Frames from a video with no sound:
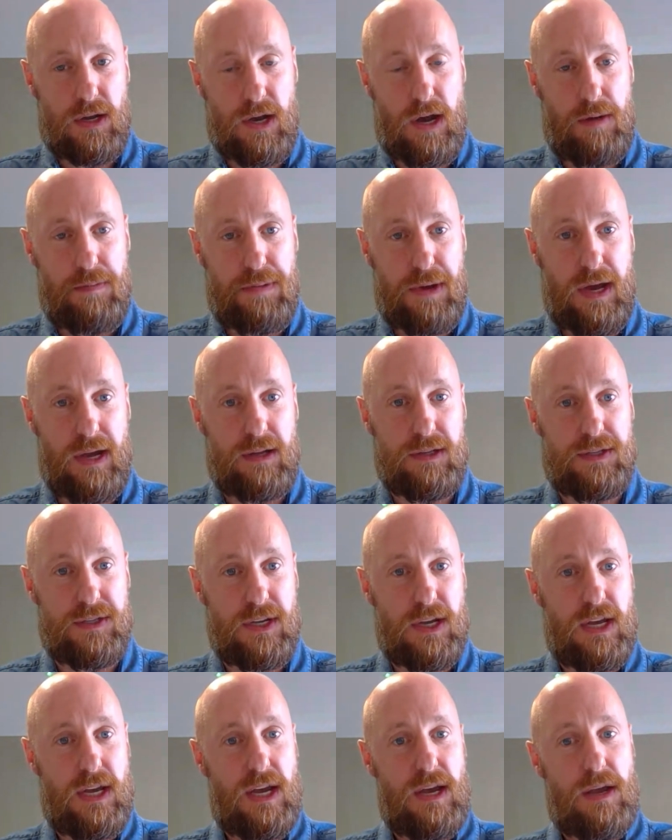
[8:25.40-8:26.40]

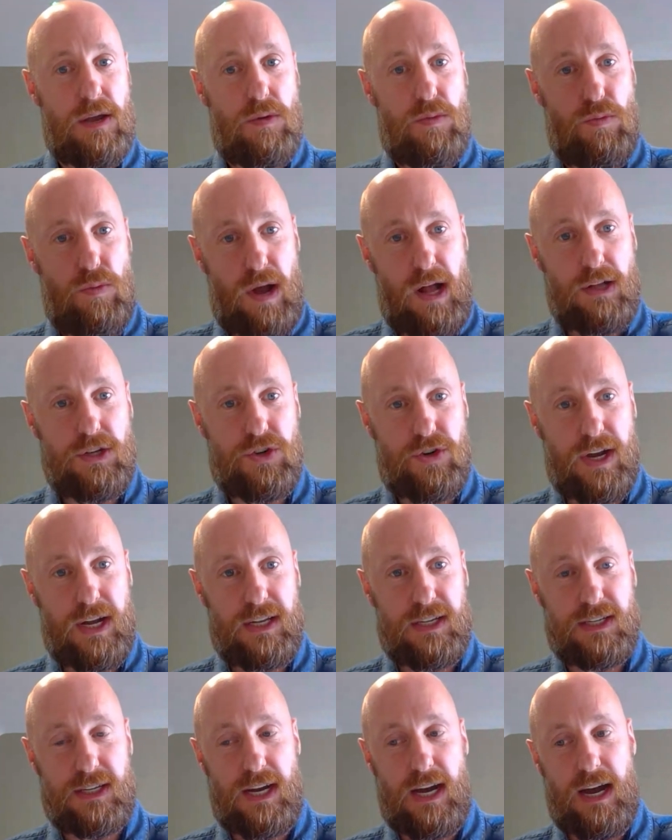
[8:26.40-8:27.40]
compounds,
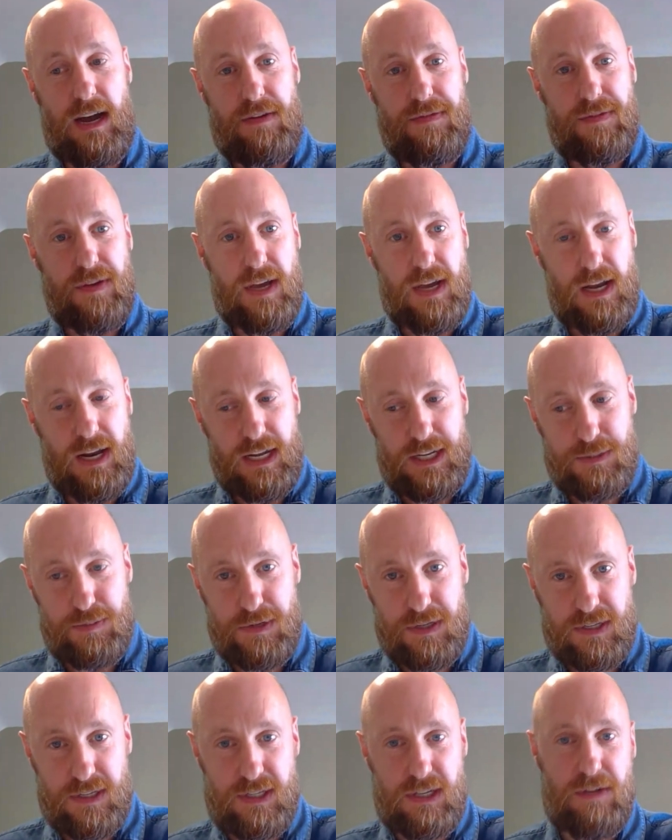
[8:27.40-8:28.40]
well-trained staff in a
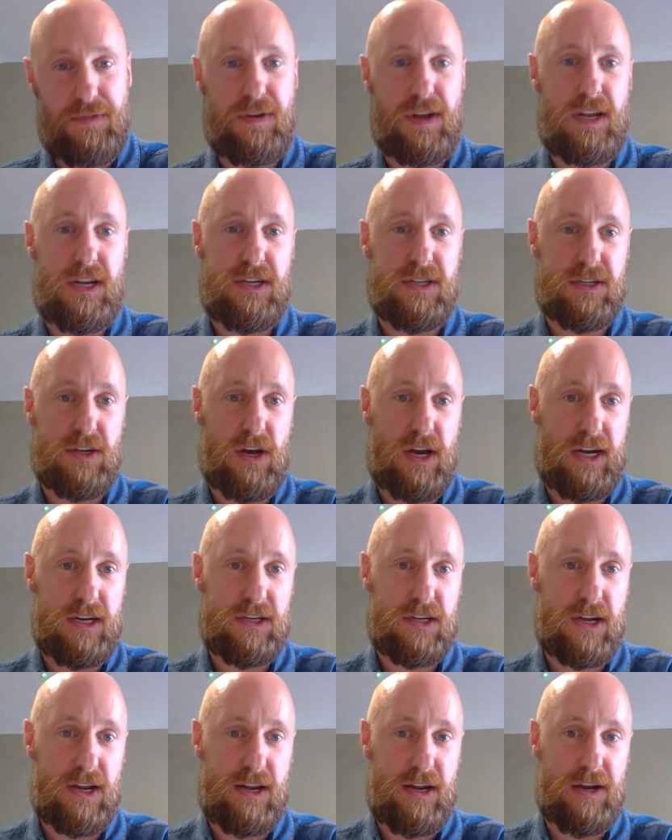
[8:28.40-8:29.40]
specifically
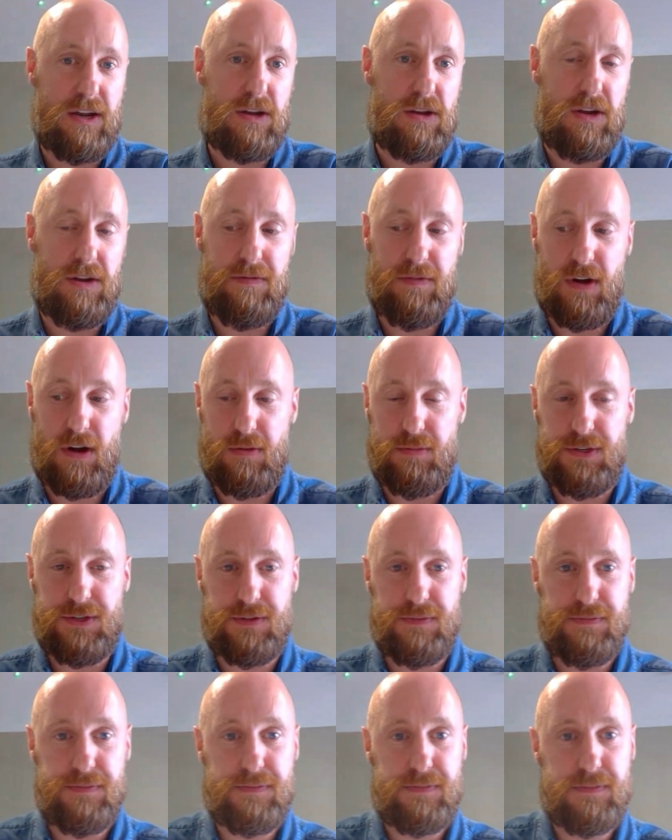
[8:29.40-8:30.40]
designed clinical
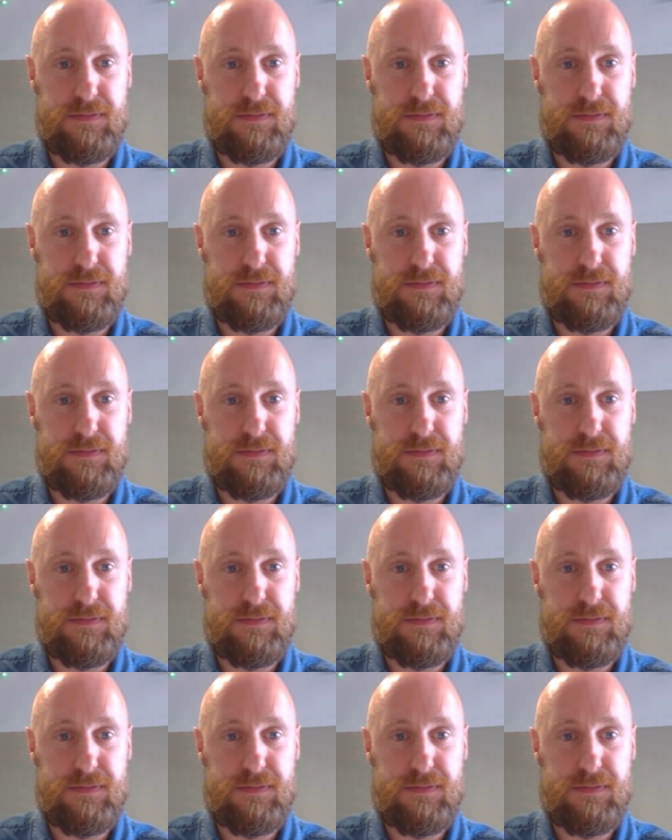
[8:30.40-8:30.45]
environment.